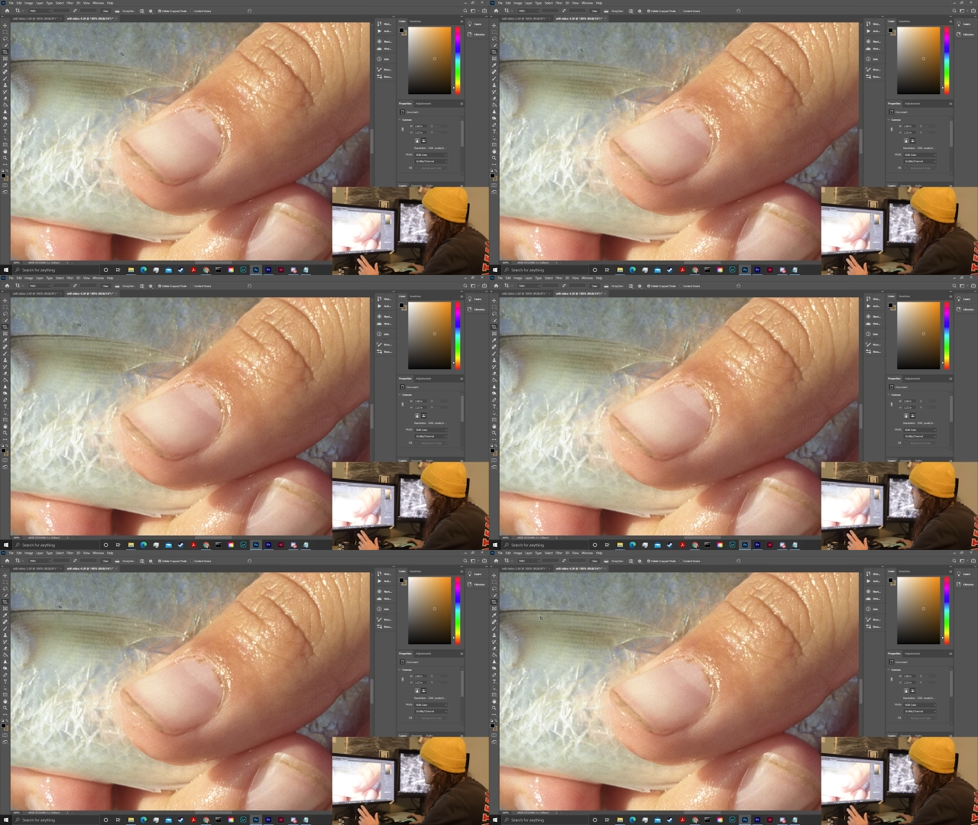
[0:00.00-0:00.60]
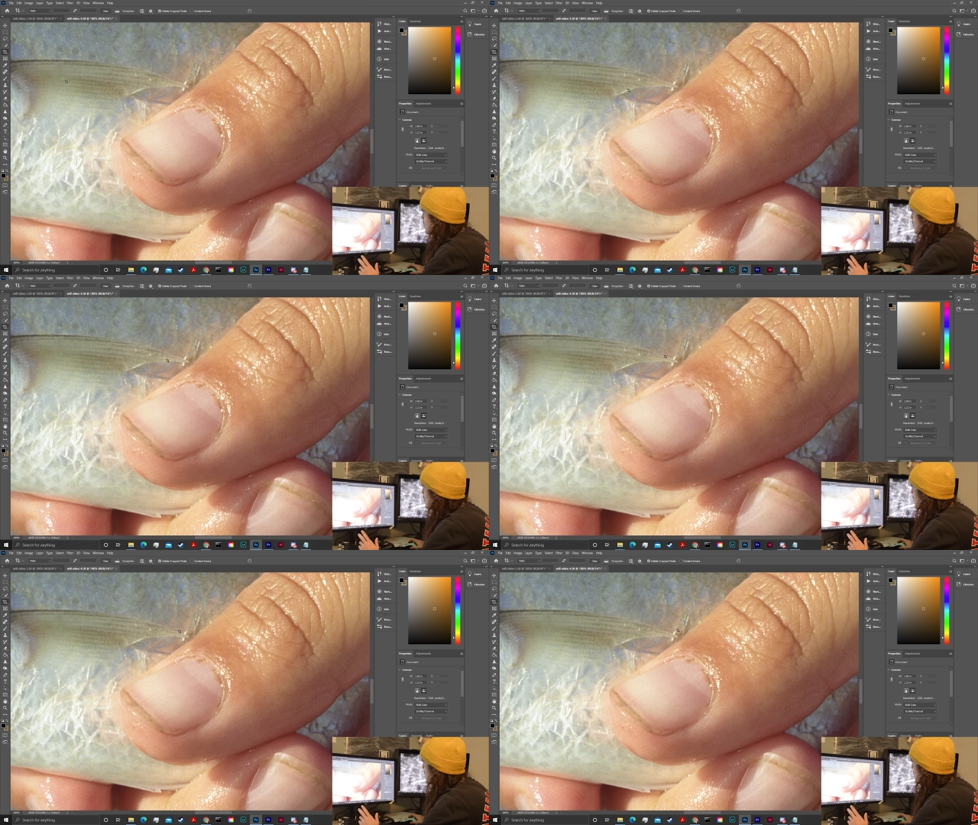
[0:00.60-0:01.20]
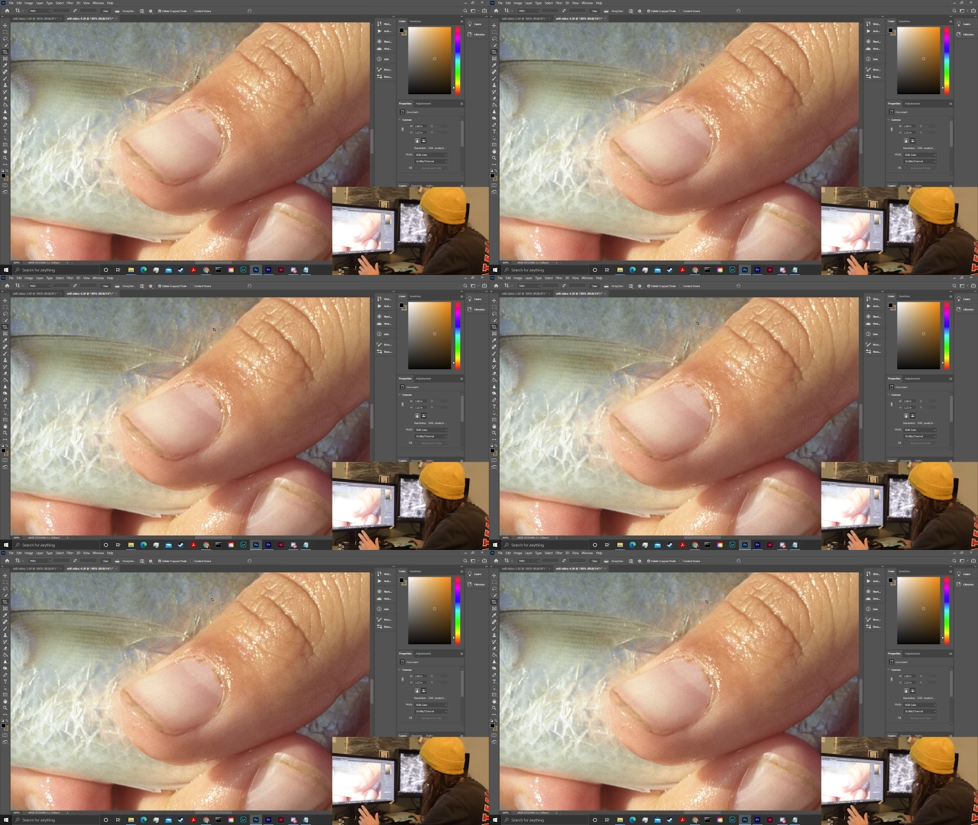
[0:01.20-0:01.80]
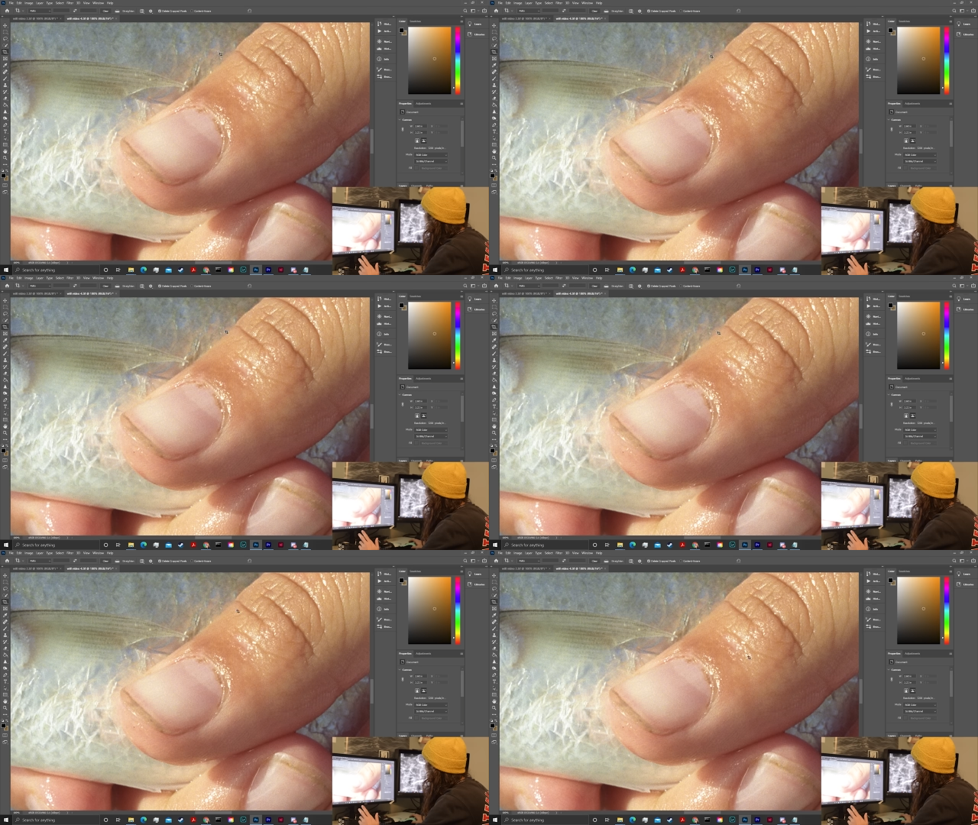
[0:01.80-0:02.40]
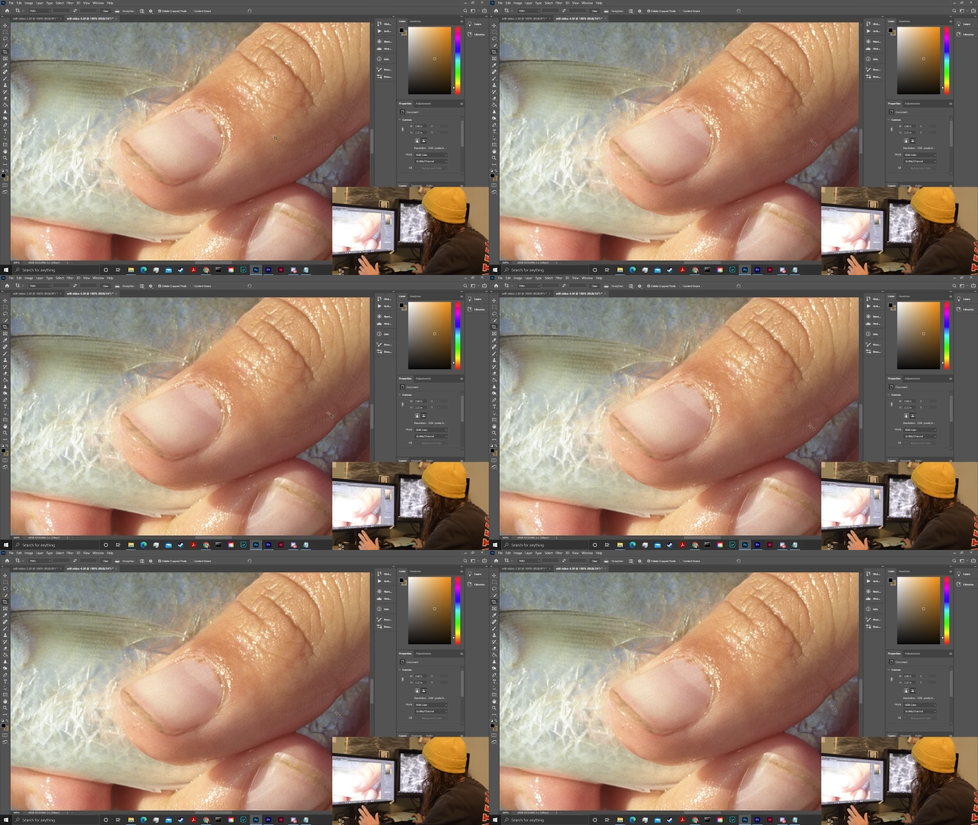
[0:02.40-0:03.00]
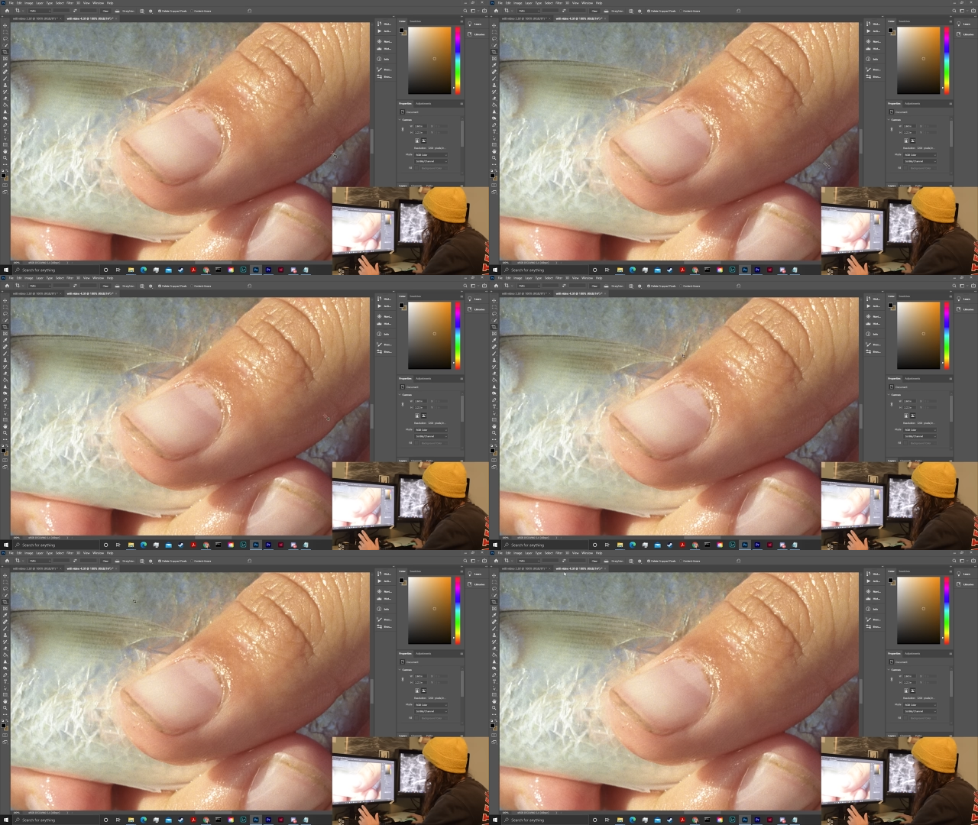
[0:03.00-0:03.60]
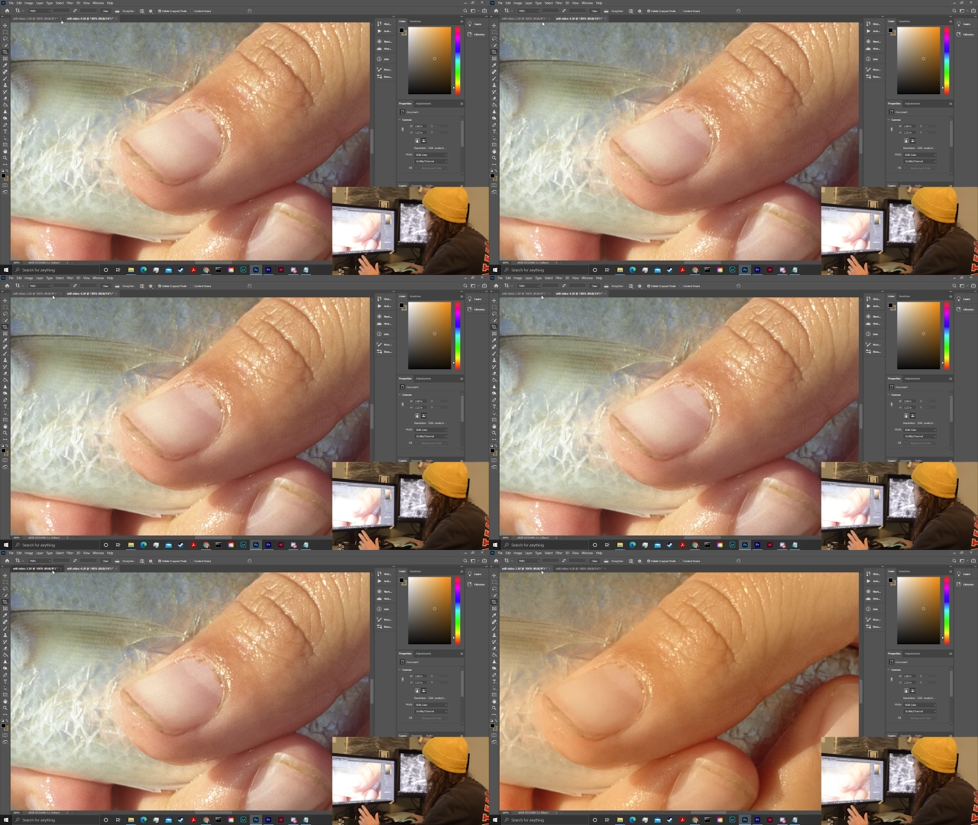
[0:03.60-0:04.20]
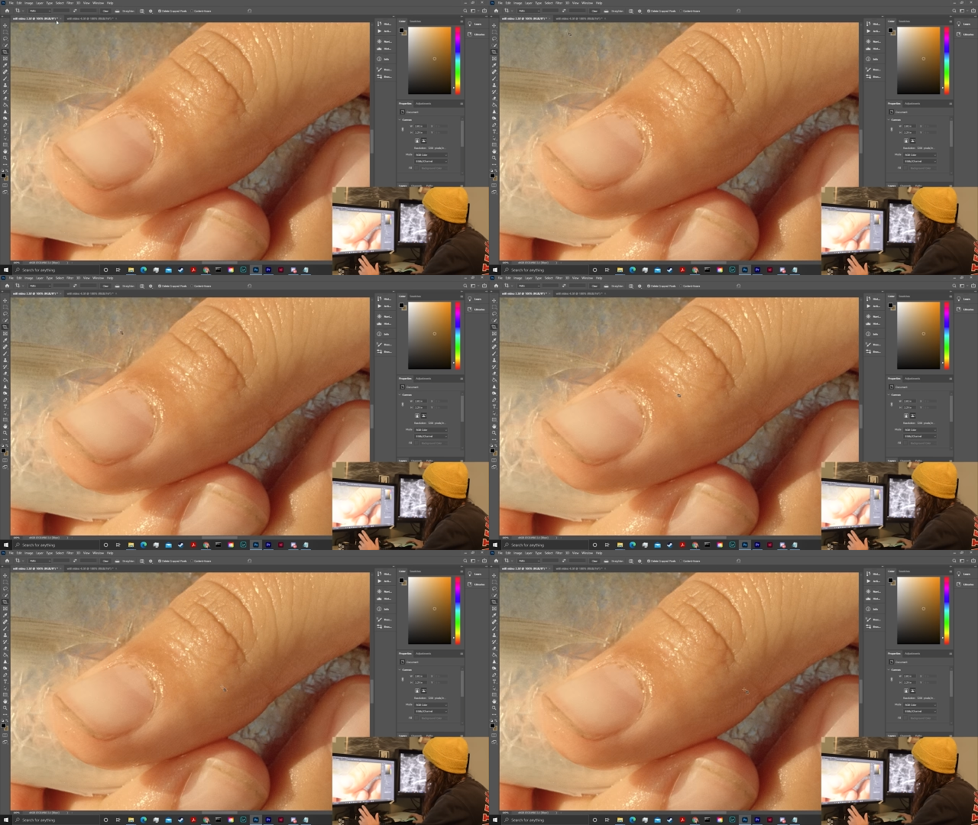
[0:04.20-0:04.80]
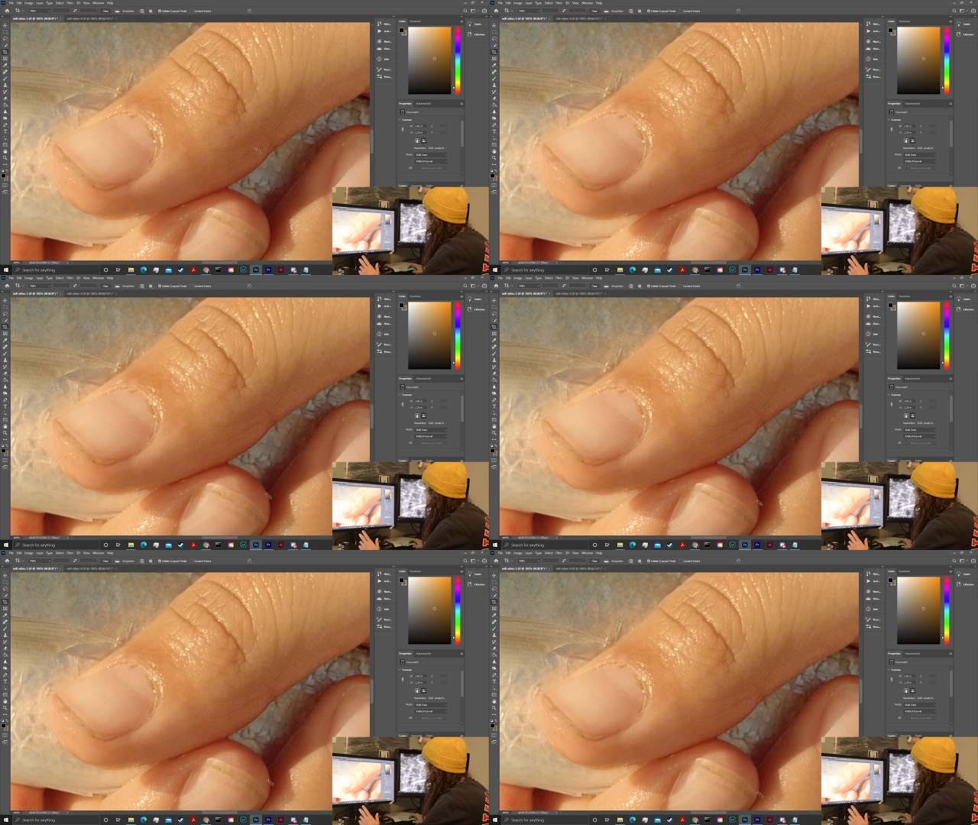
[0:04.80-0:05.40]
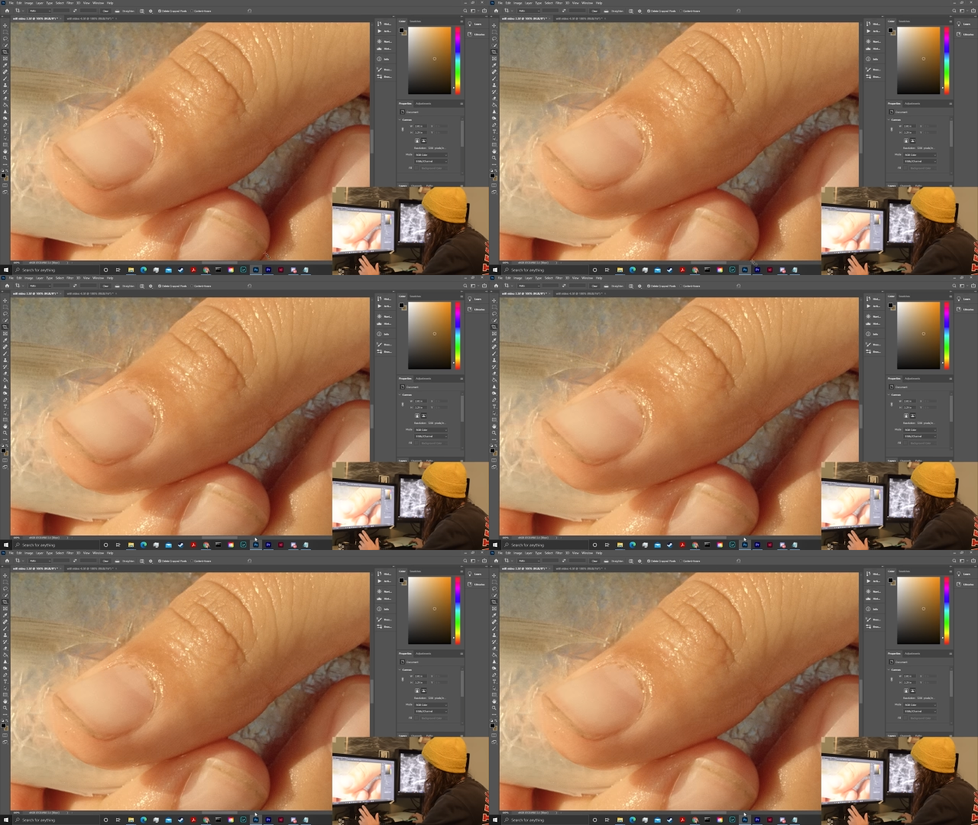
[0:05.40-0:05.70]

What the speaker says: (no speaker visible)